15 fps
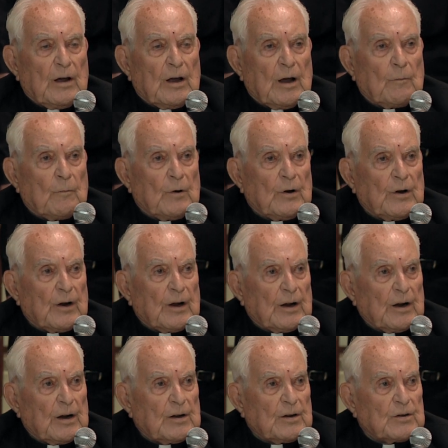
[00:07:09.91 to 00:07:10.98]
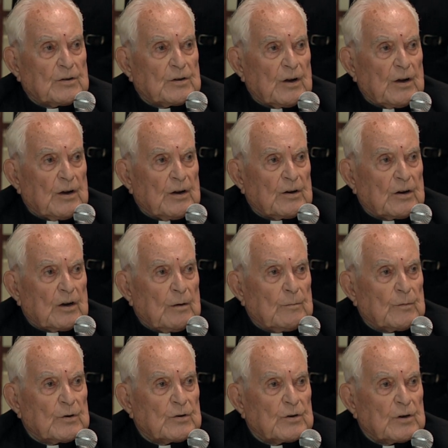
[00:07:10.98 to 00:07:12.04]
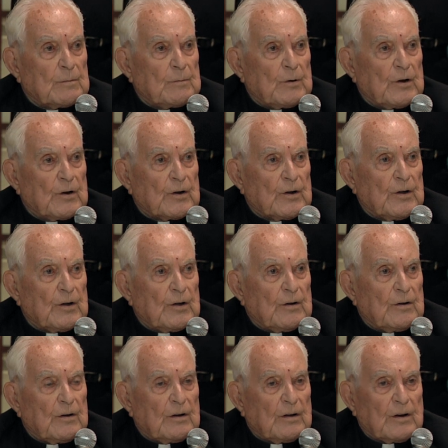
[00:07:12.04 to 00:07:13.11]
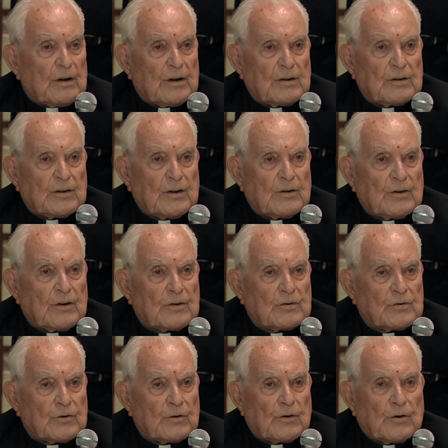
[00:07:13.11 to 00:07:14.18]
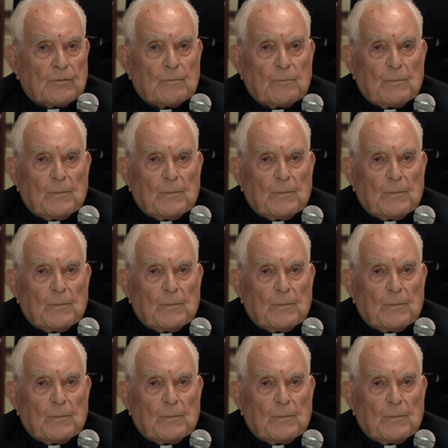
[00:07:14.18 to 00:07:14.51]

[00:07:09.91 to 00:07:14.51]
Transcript: And when you get it designed, come to see me again. And I said, yes, sir.